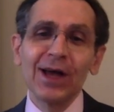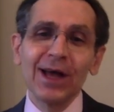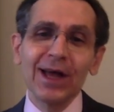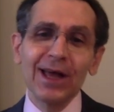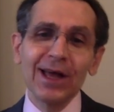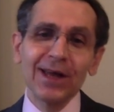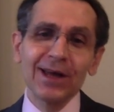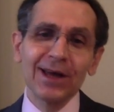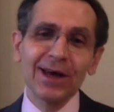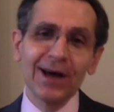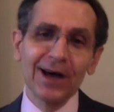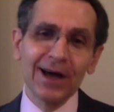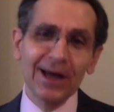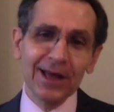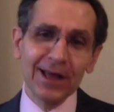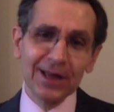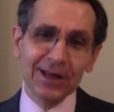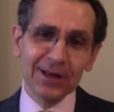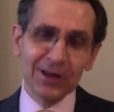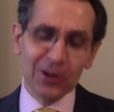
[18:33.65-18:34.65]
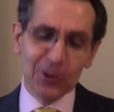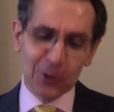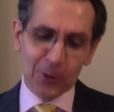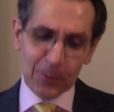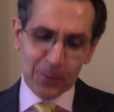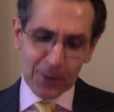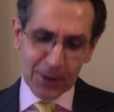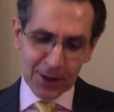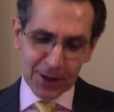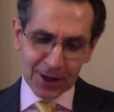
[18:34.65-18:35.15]
in uh, in the
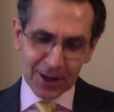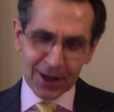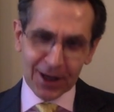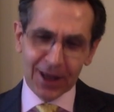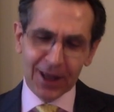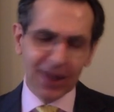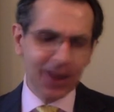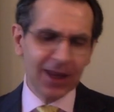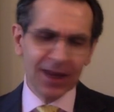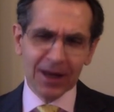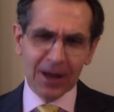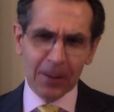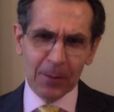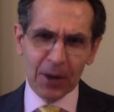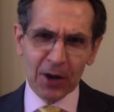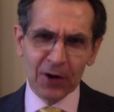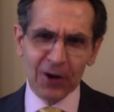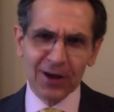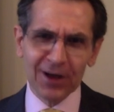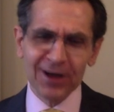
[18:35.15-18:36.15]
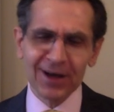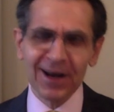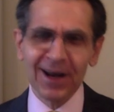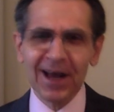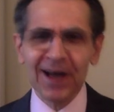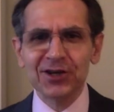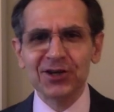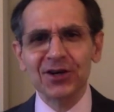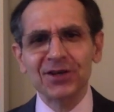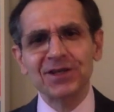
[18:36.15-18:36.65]
European uh, in American
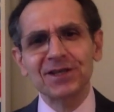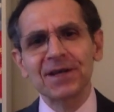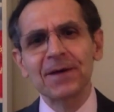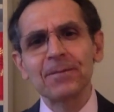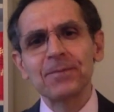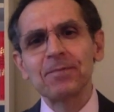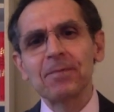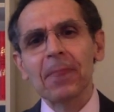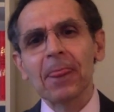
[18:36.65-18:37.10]
elections.